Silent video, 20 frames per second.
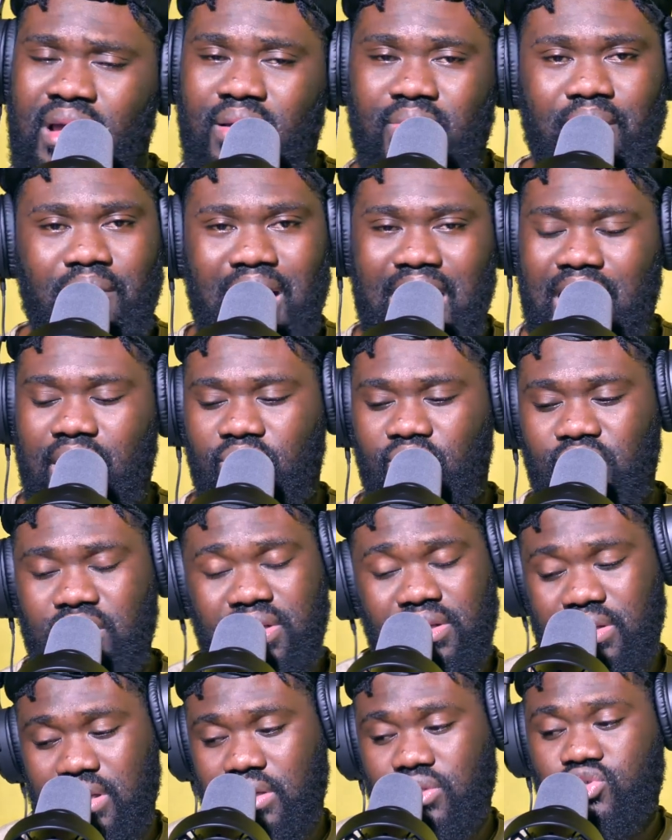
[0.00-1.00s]
But
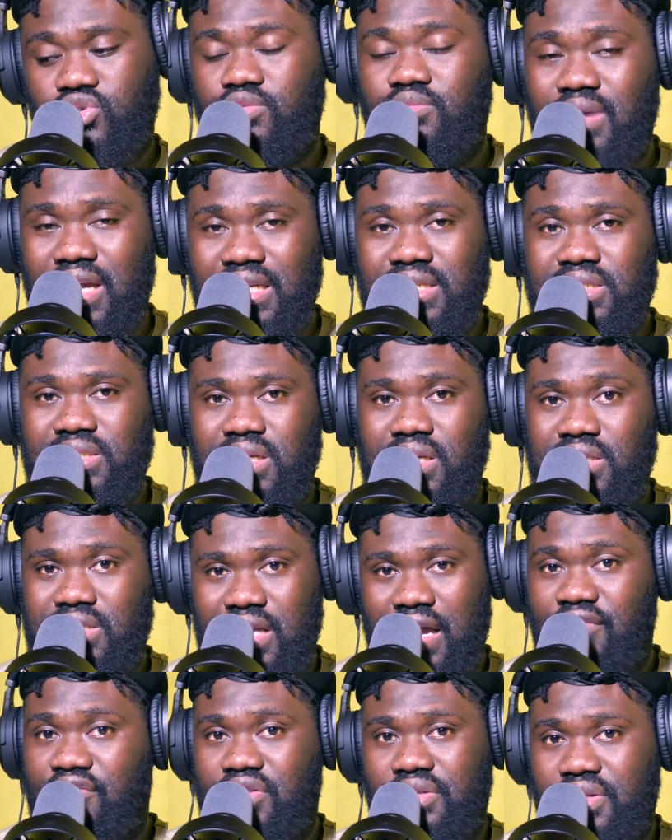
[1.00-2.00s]
with the Zoom H6,
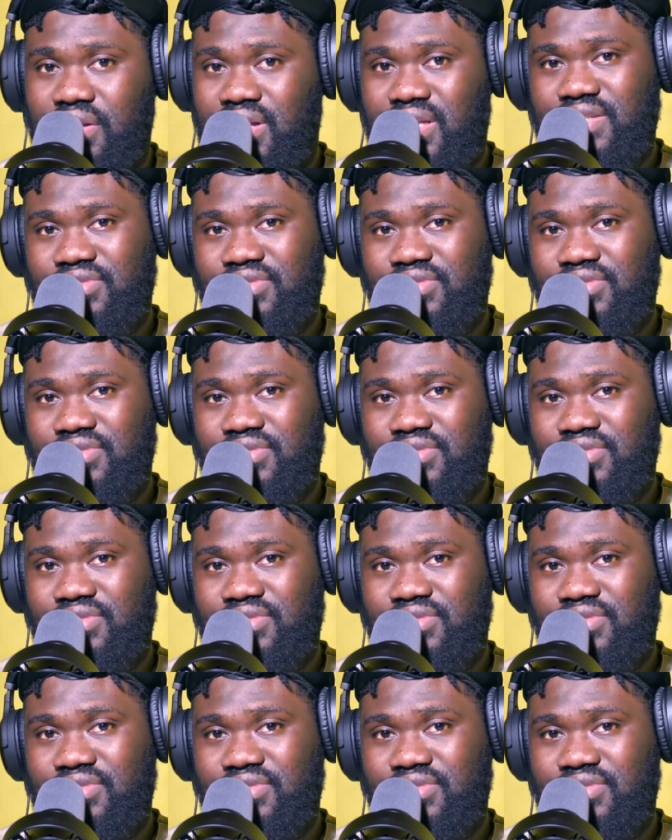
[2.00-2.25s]
everything